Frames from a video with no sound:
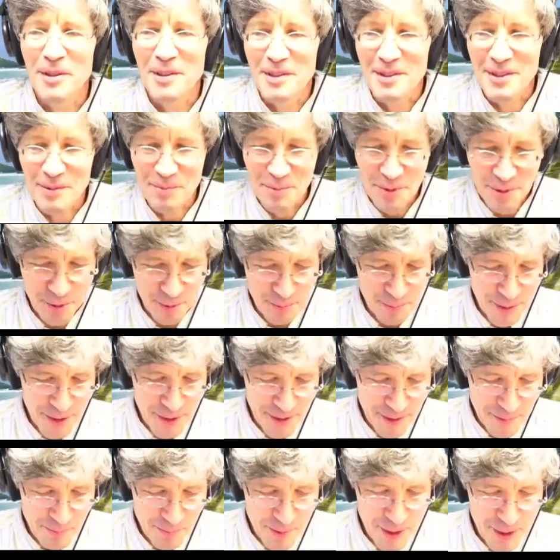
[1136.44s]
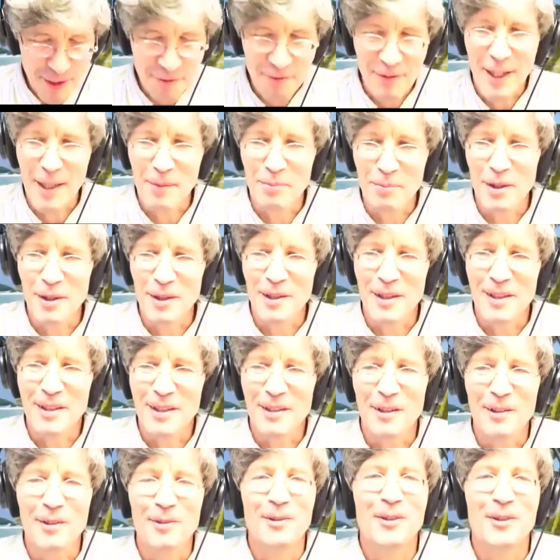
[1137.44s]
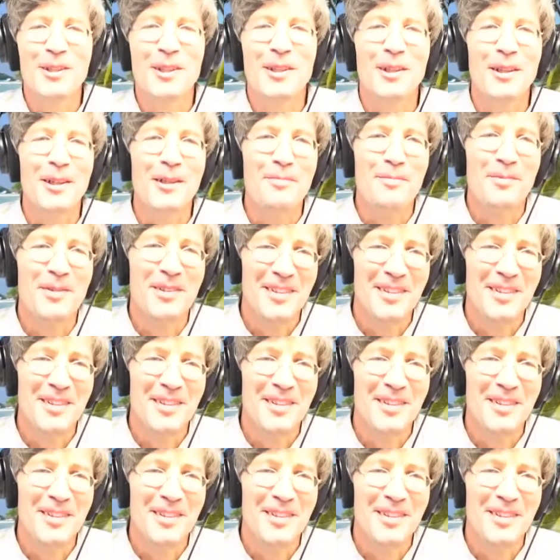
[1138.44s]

that seems to have been in my family line a long time,